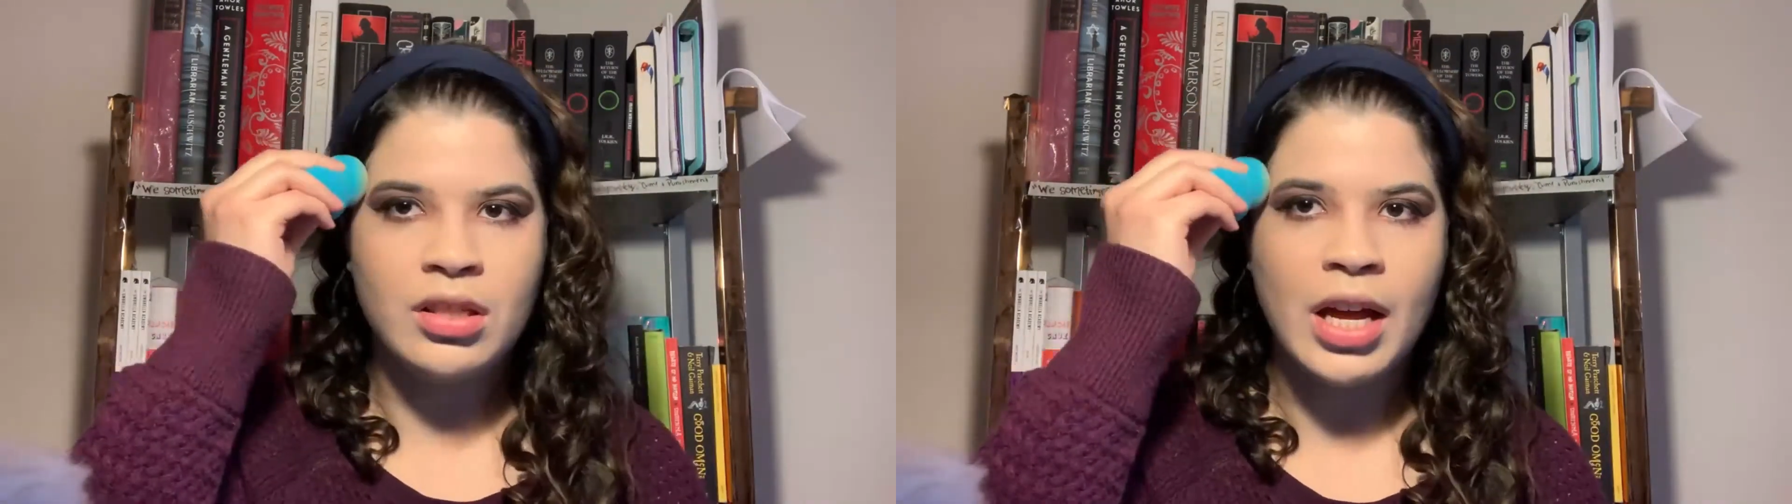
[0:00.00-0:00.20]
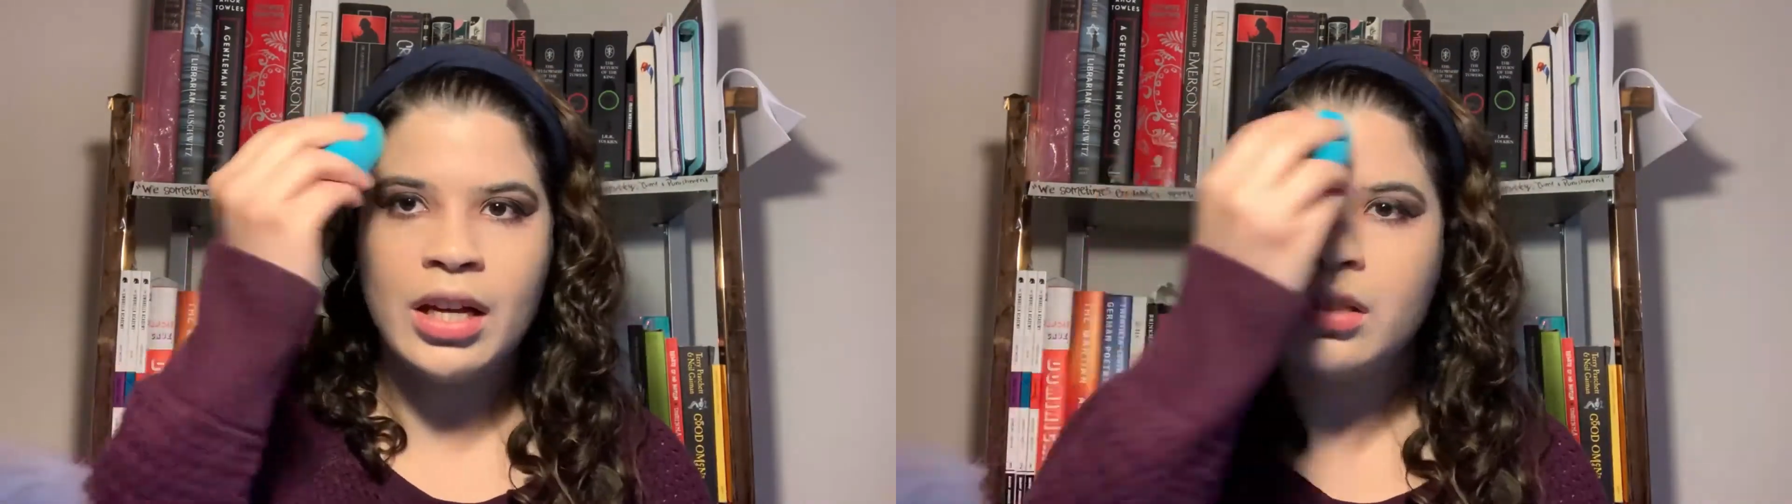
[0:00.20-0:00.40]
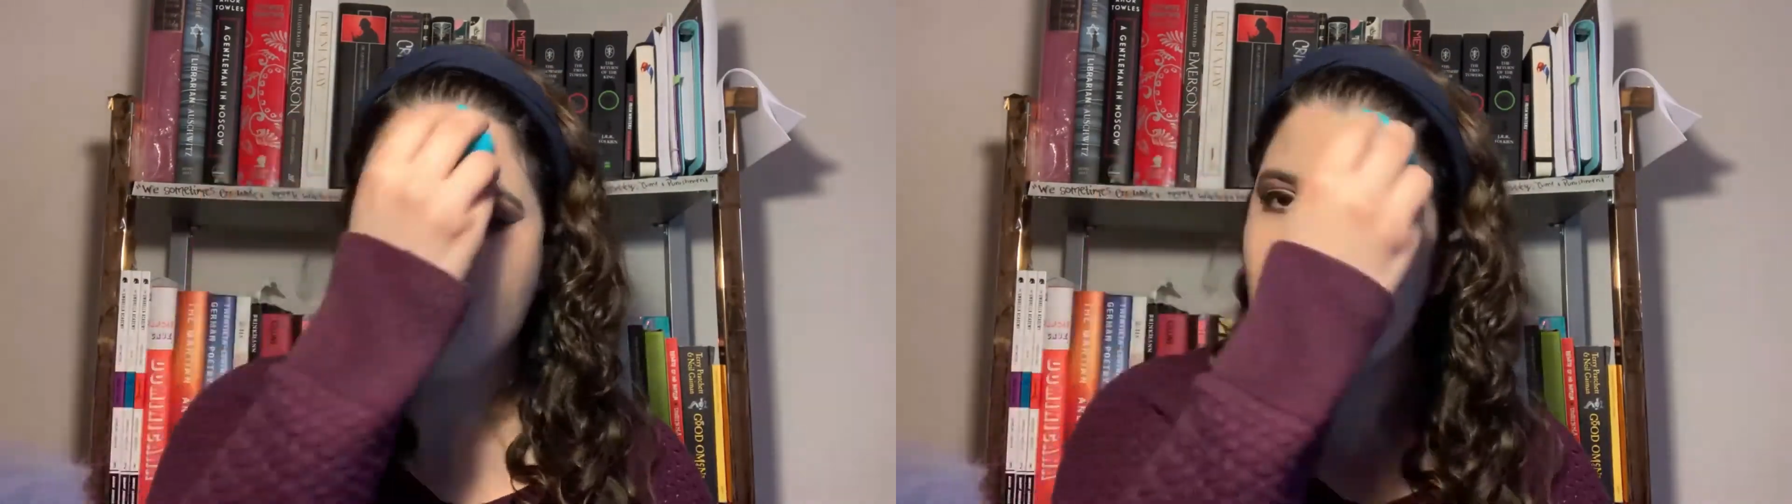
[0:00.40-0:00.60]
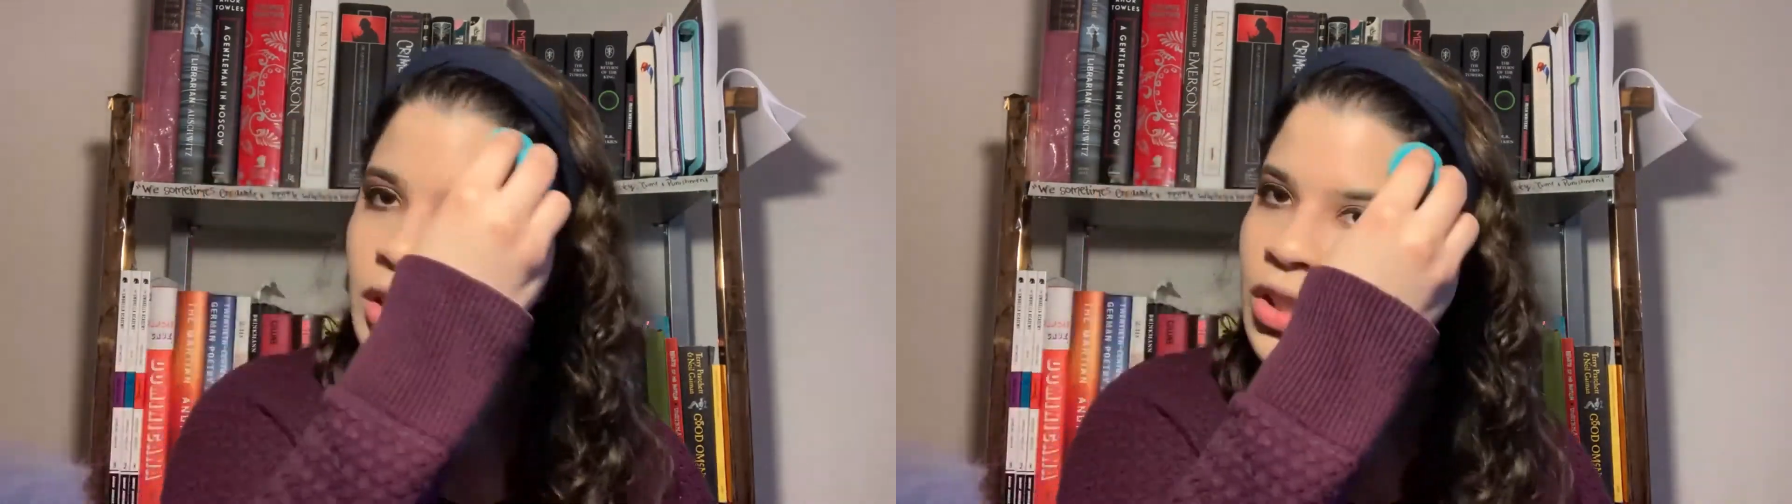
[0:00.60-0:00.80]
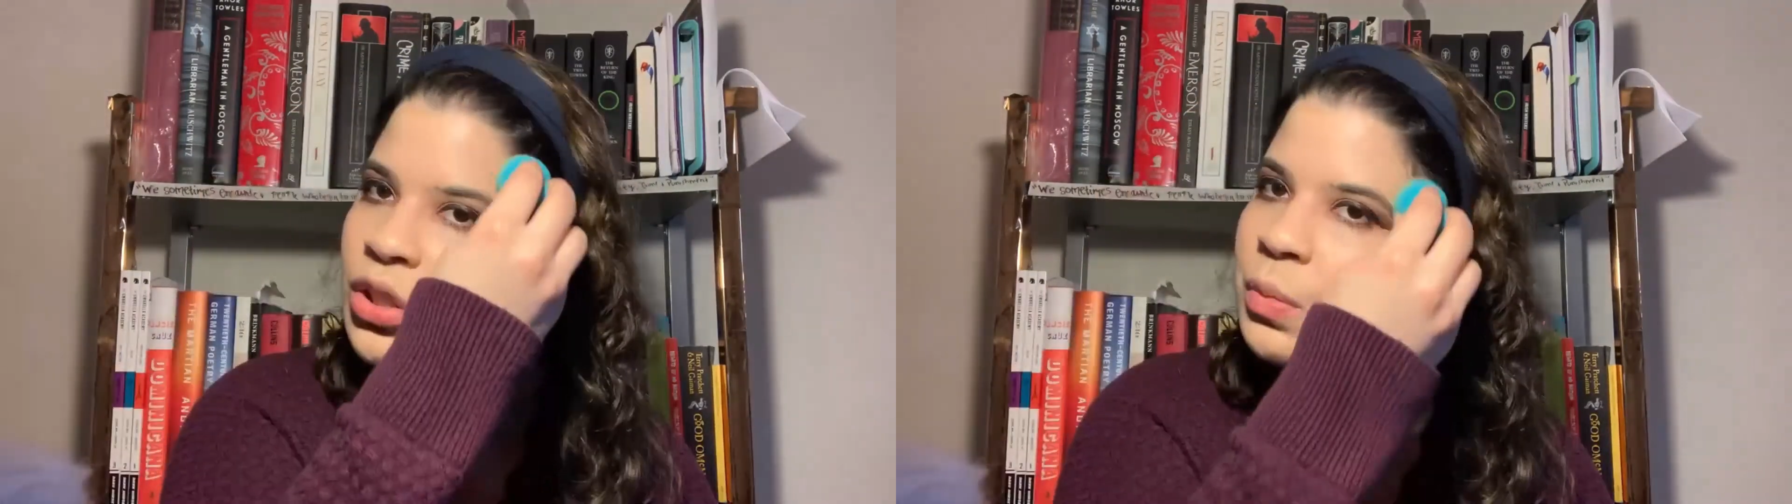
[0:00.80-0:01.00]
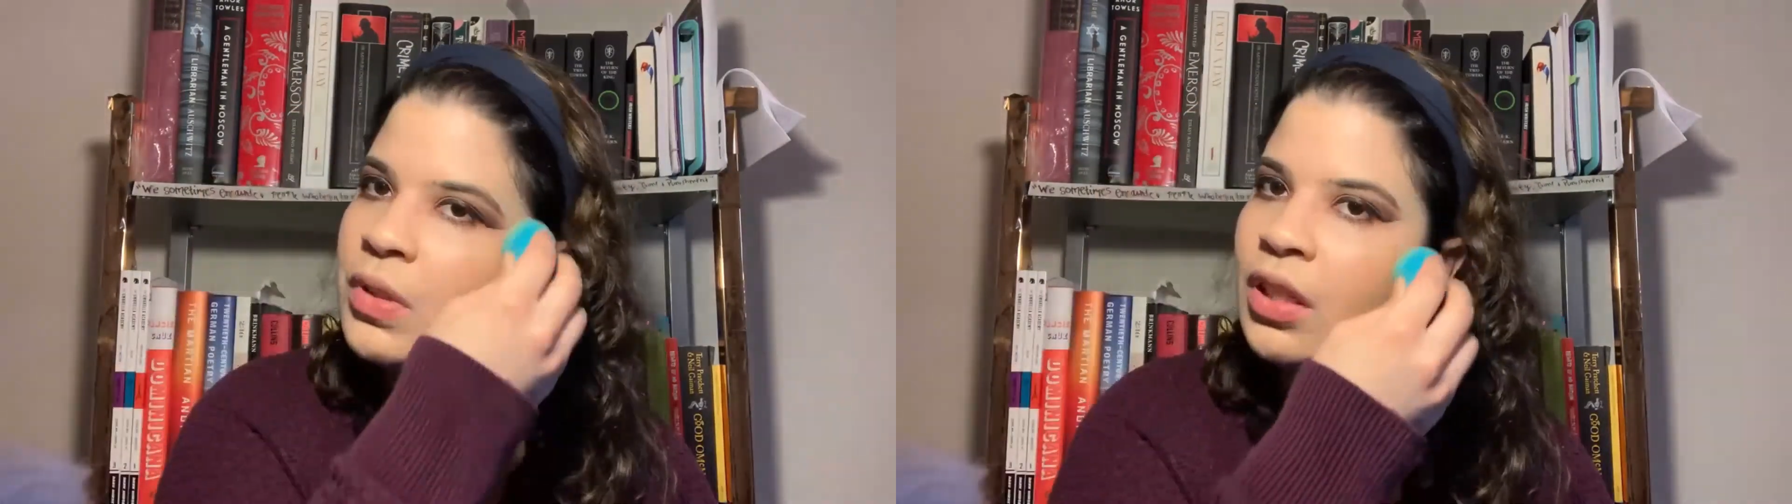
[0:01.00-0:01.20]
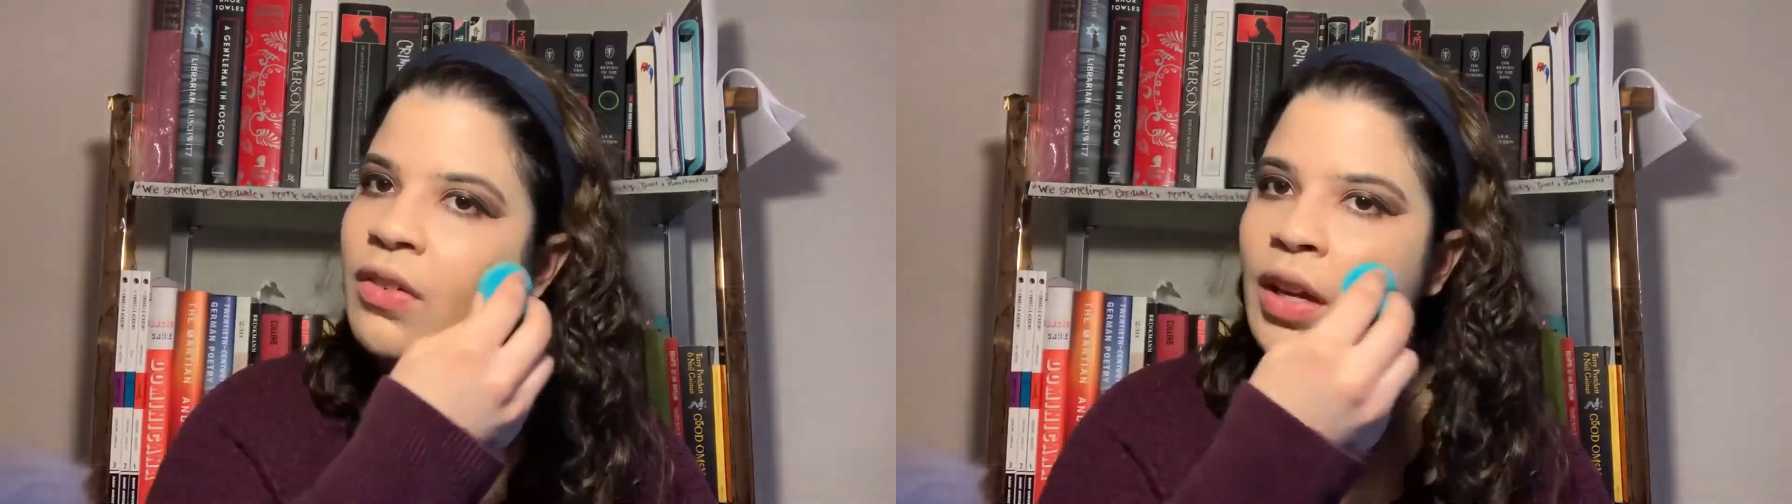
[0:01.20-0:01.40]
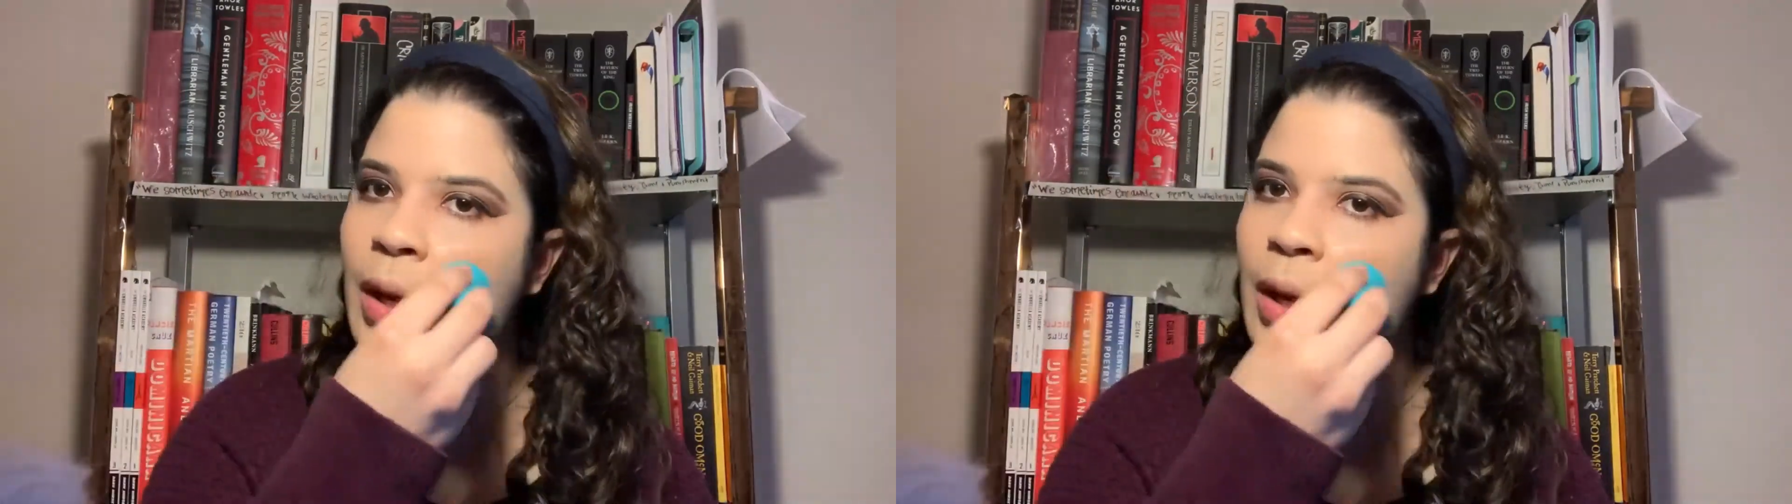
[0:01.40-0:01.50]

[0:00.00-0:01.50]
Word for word: that she was living